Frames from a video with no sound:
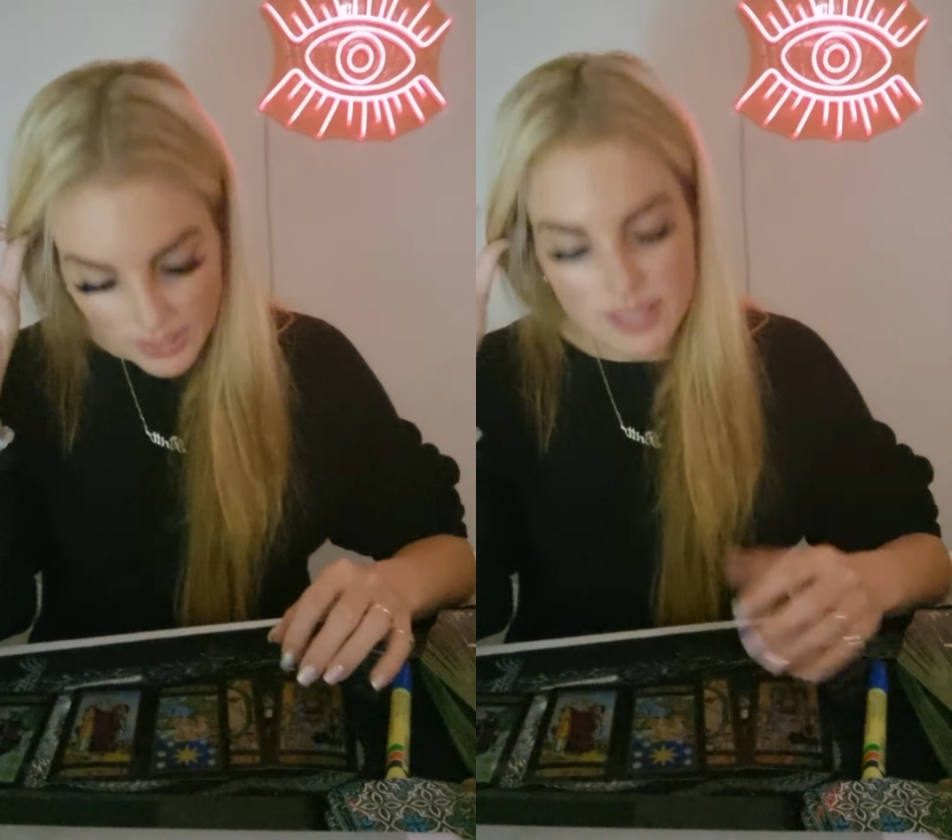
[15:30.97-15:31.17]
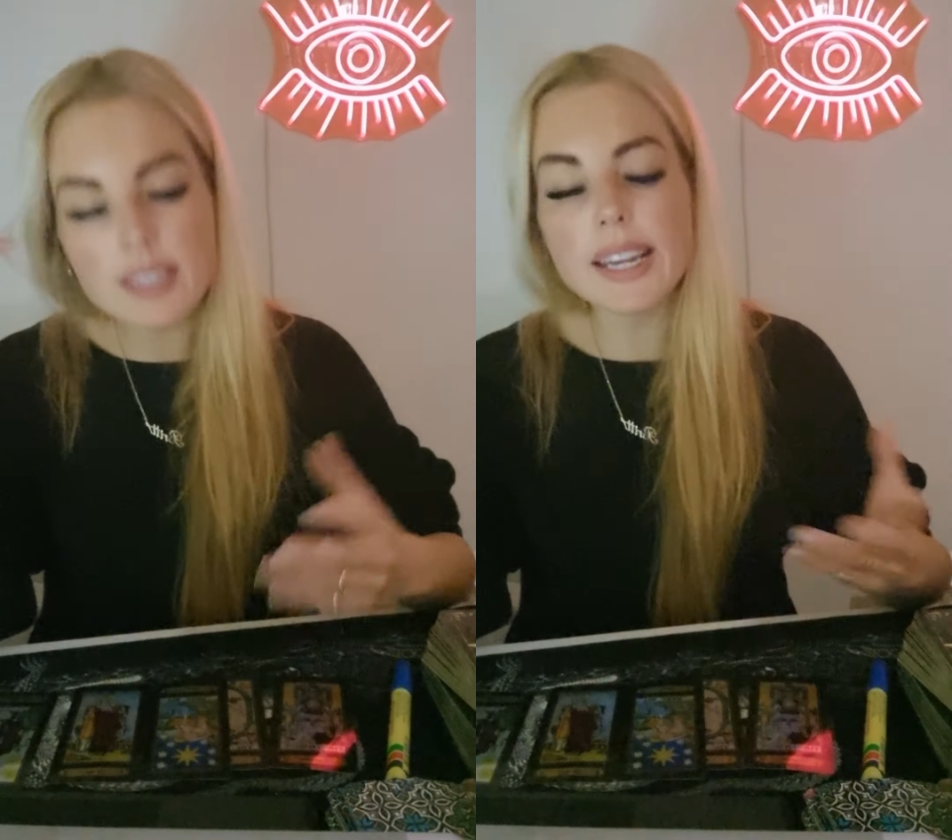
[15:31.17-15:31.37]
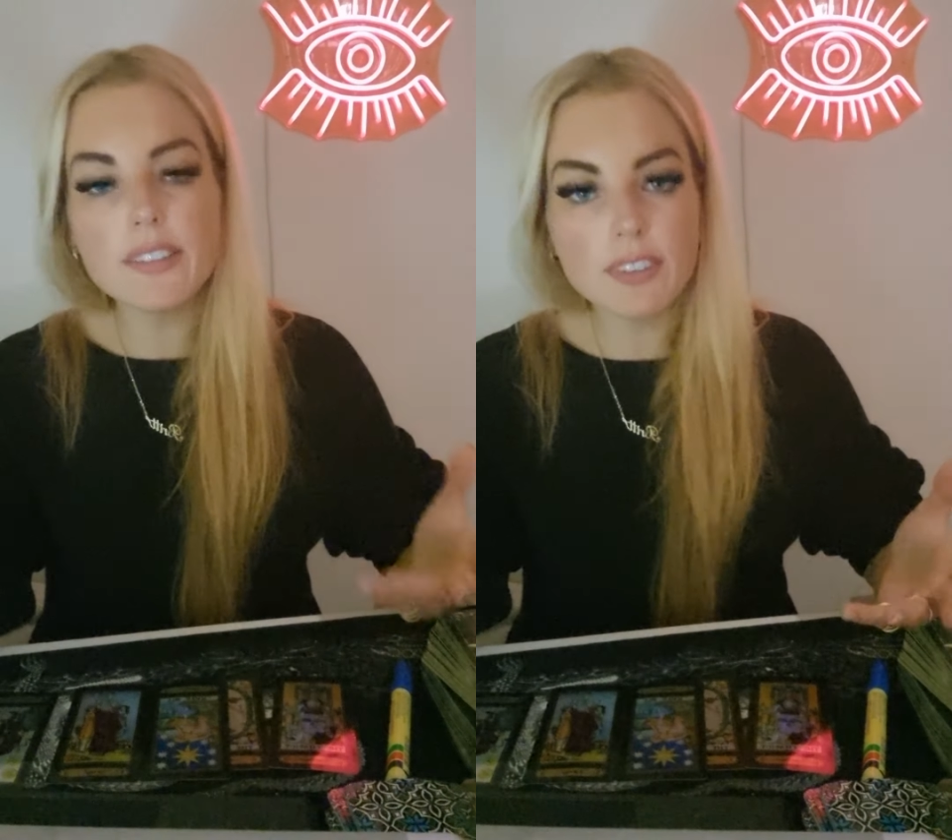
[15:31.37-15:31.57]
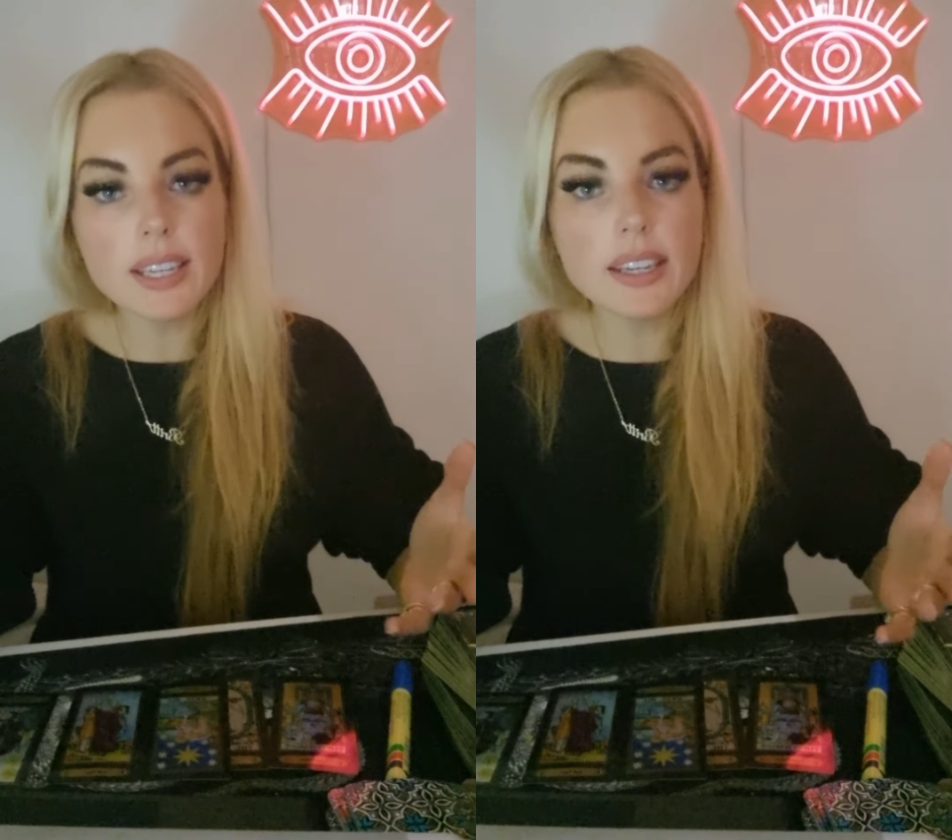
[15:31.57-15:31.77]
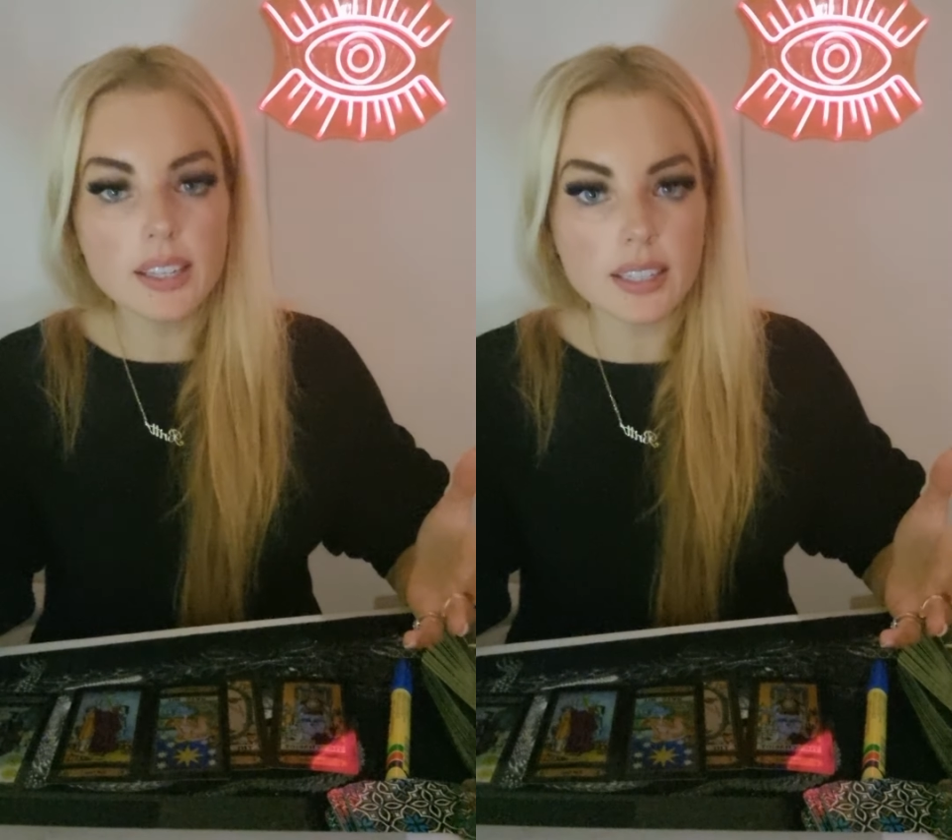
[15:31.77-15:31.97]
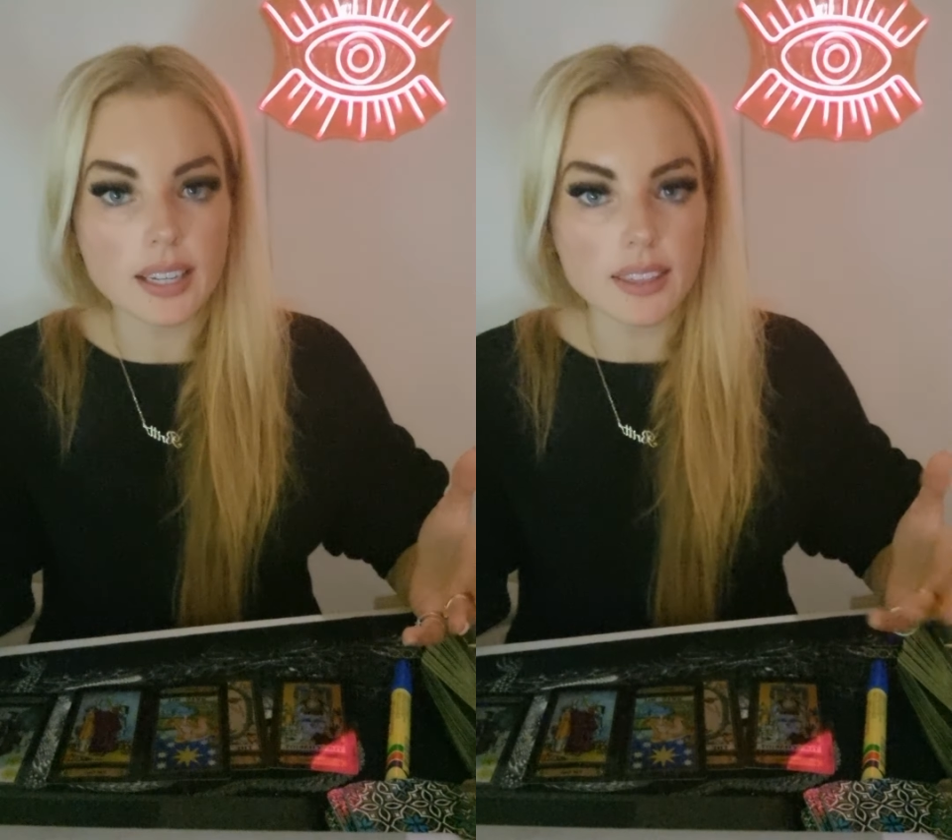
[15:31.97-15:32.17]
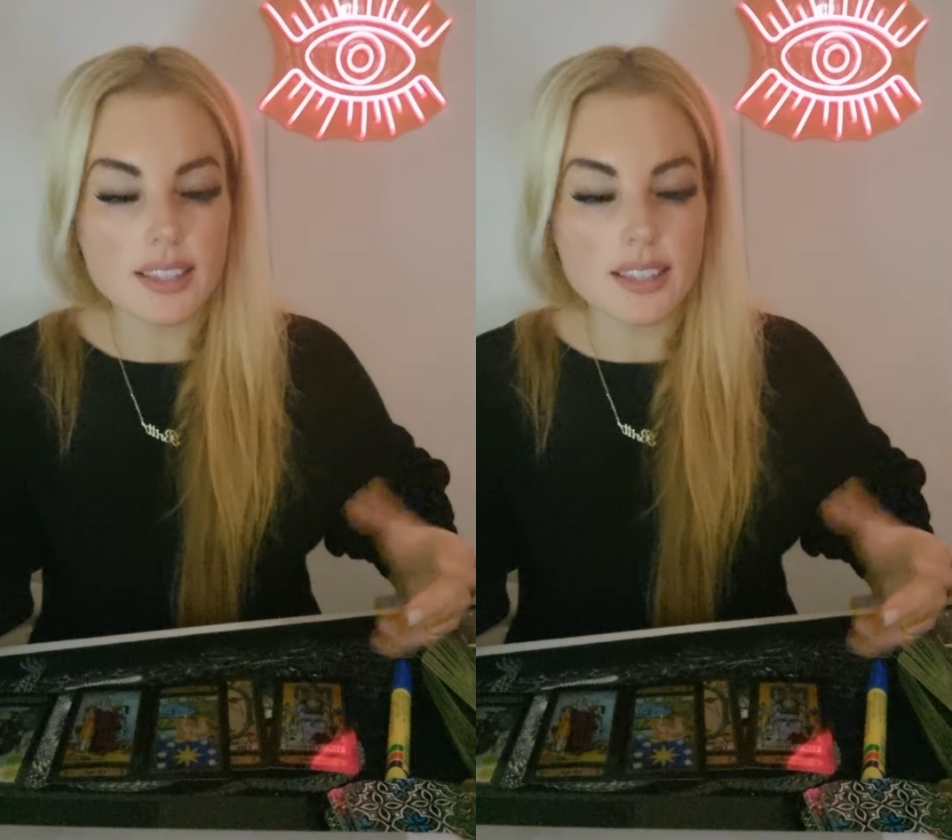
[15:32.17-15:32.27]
there's a need for healing.